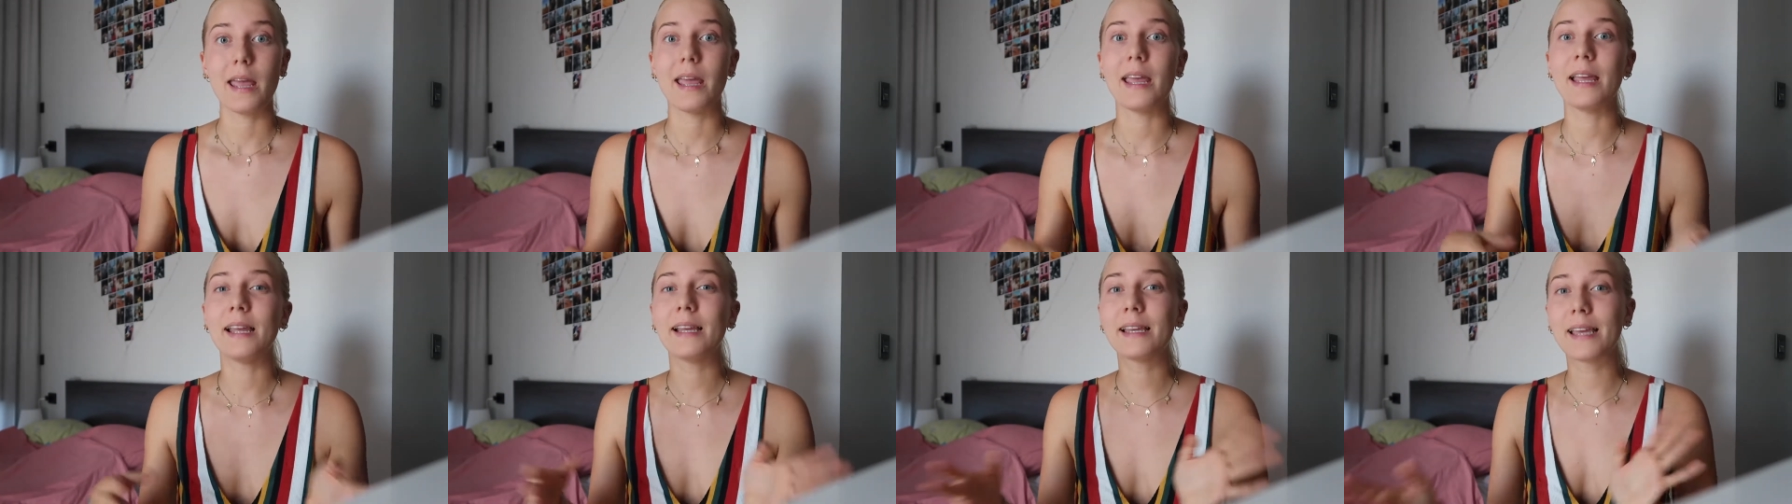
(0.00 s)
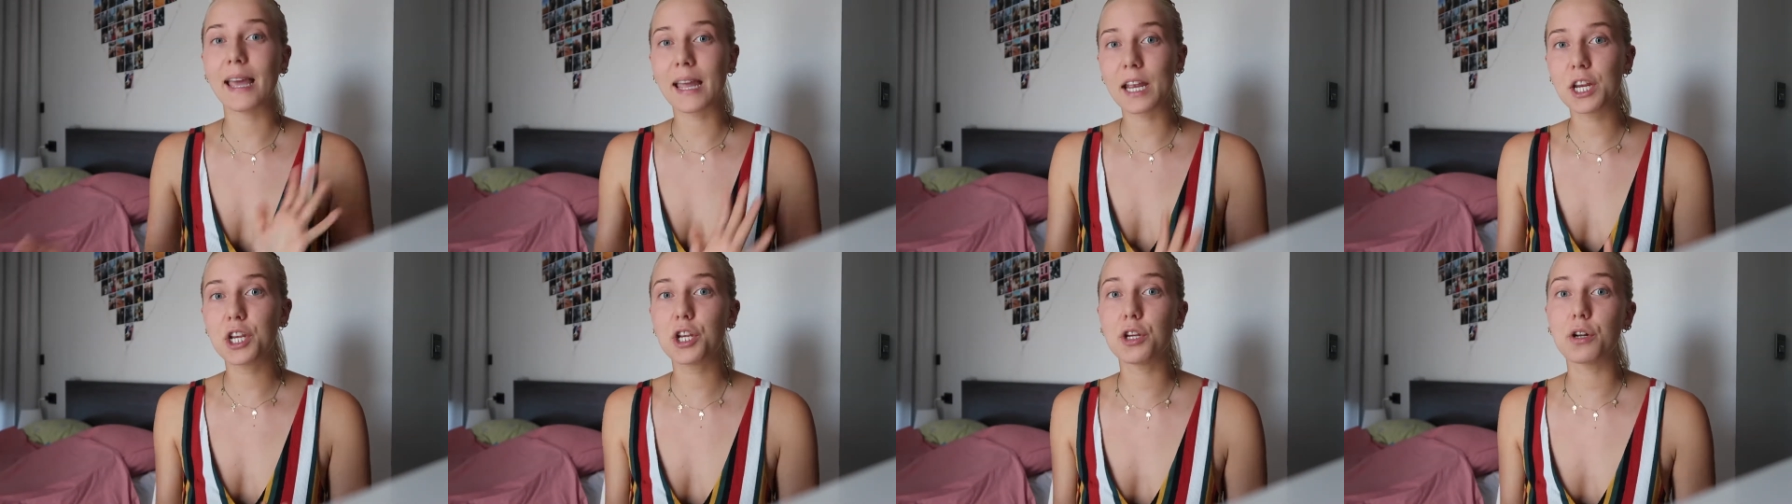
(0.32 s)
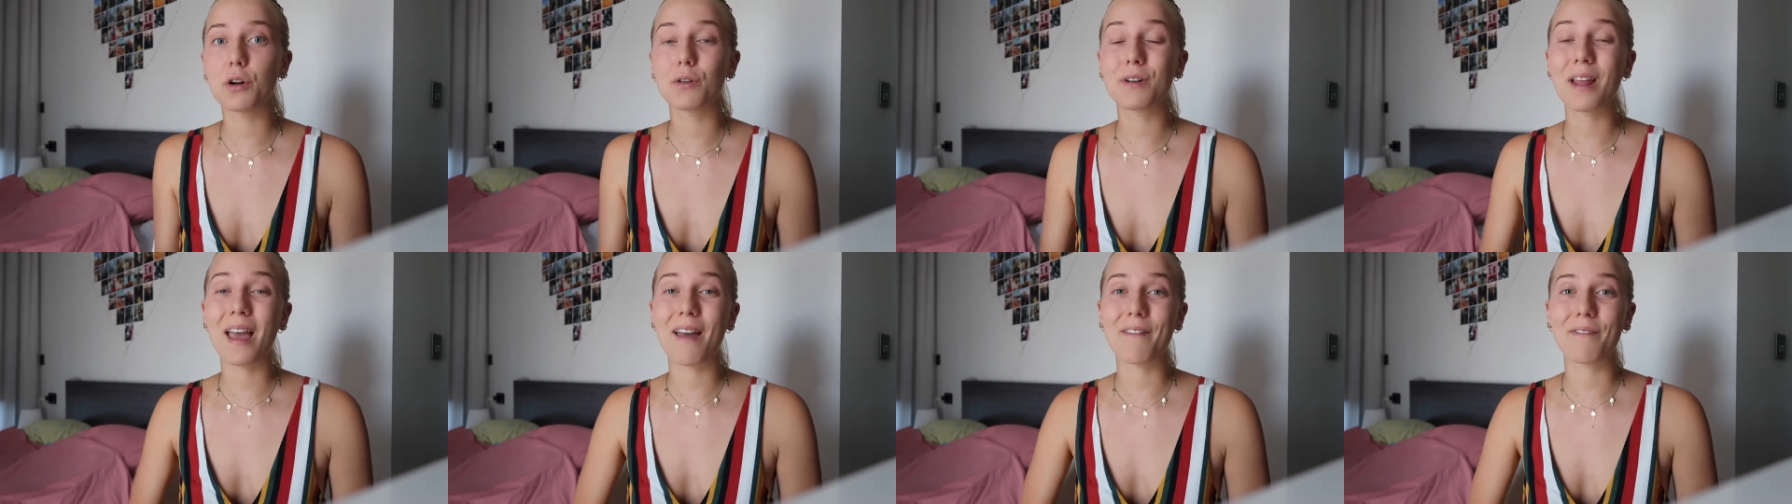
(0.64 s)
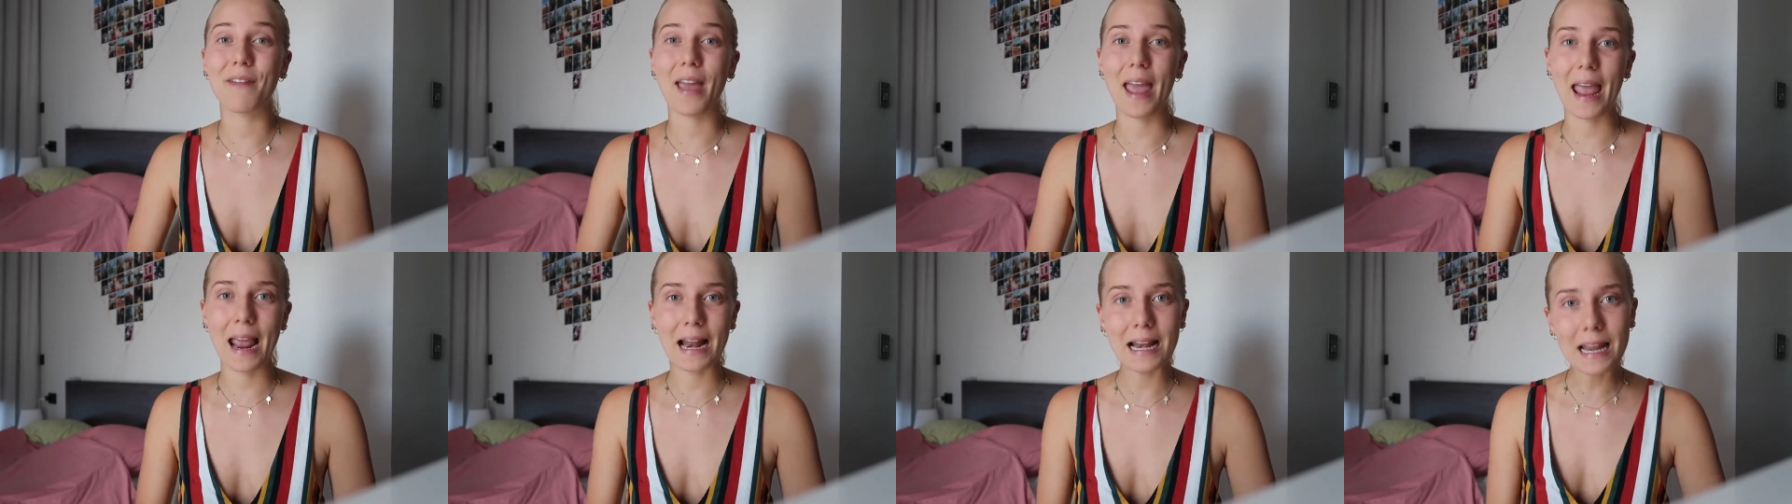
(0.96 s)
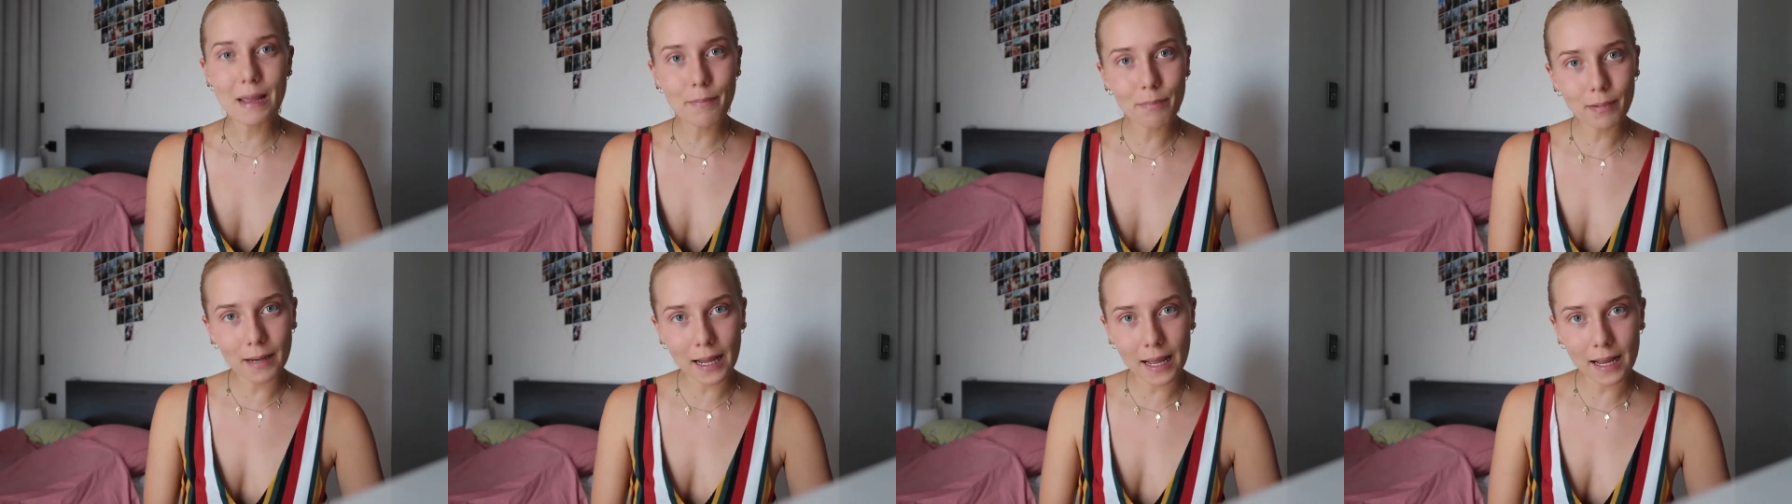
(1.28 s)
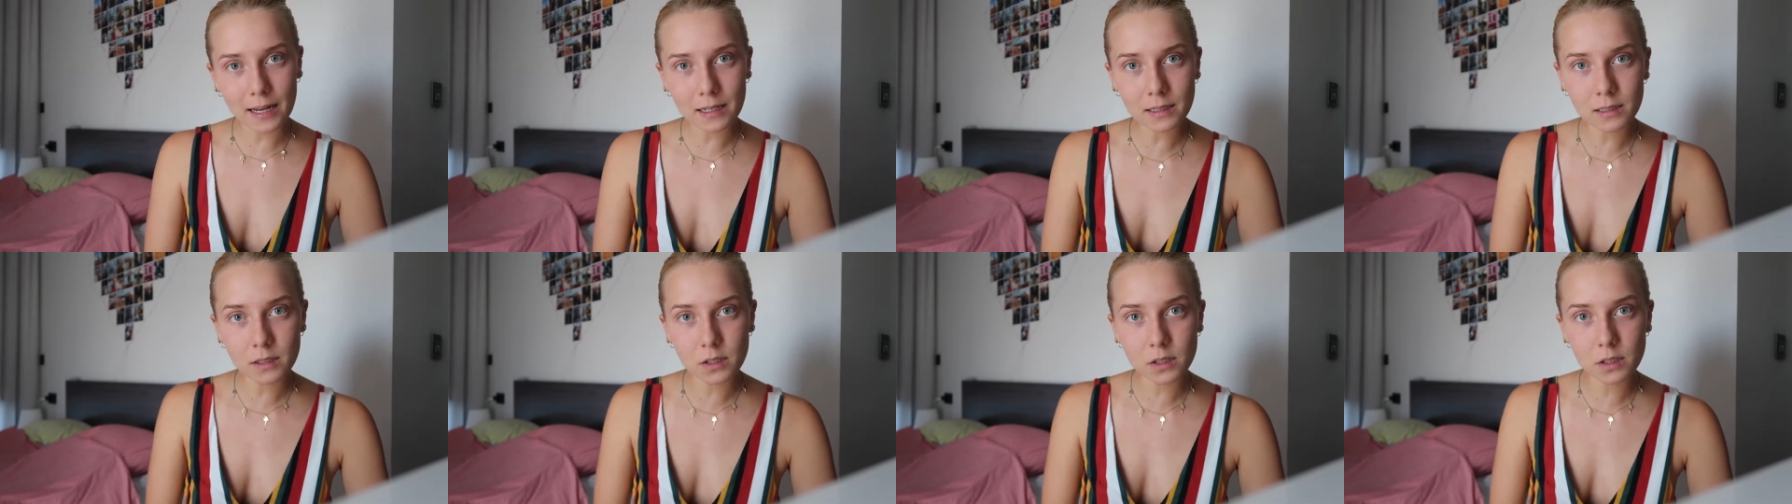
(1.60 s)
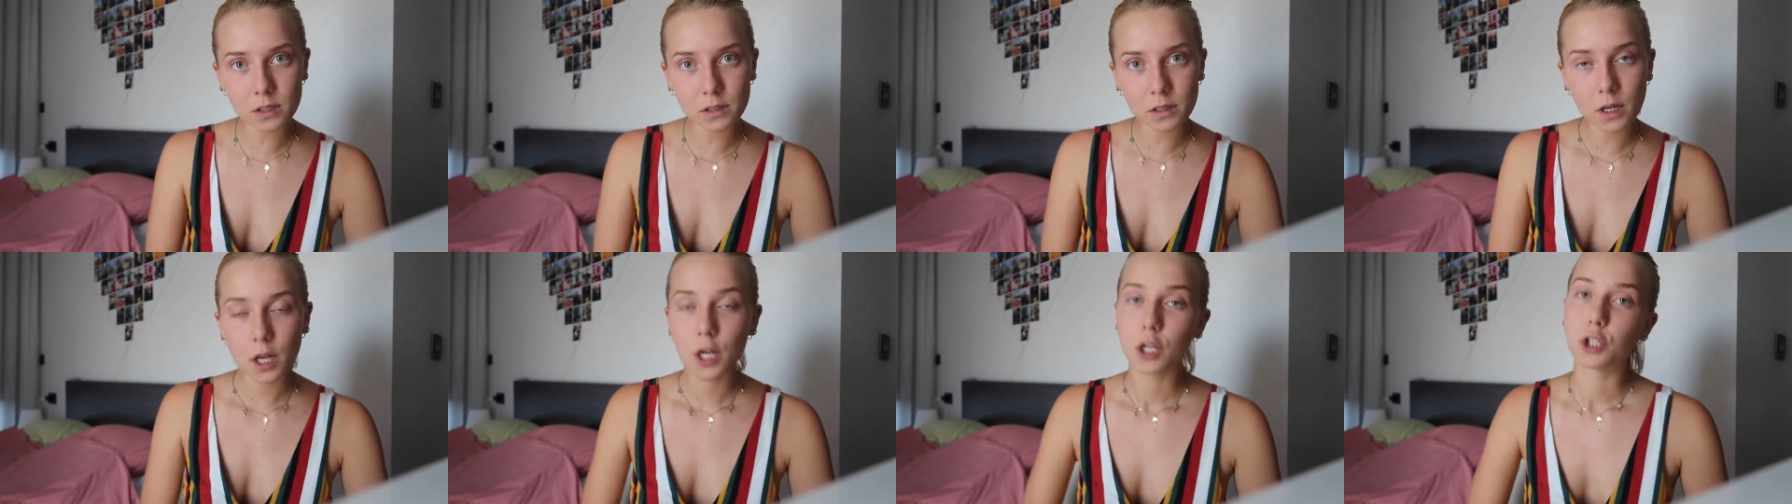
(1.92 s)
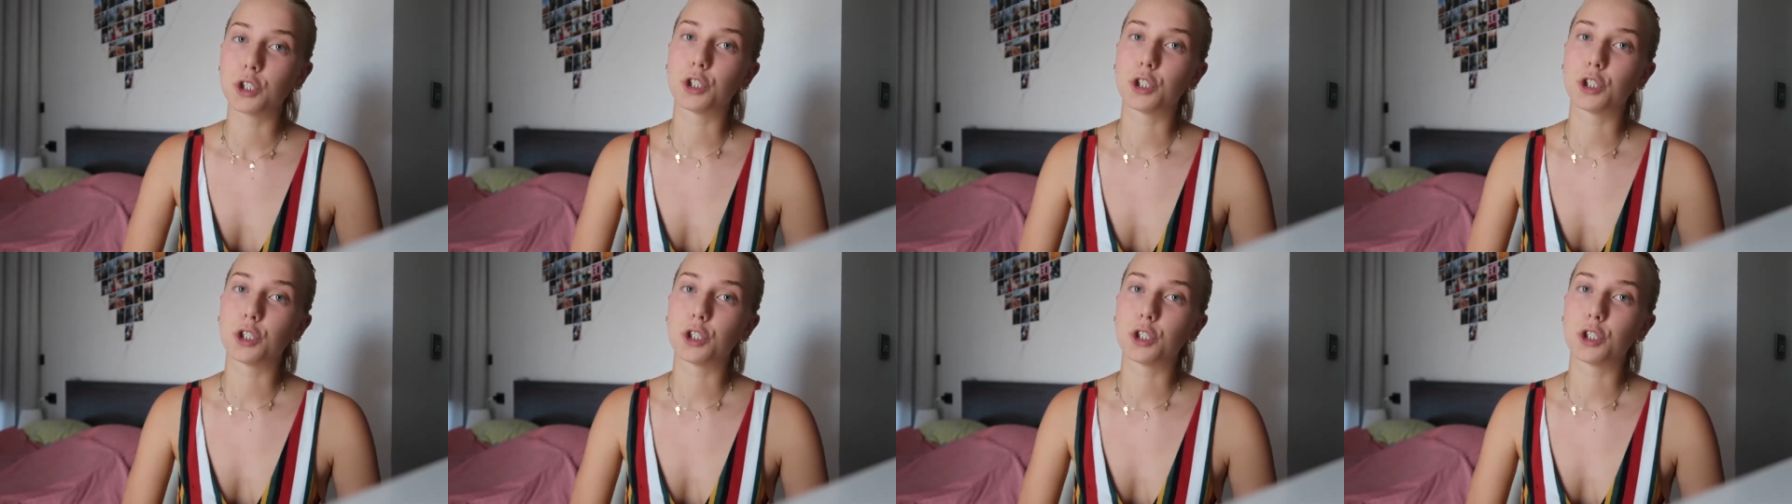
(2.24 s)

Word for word: In case you don't have any plans,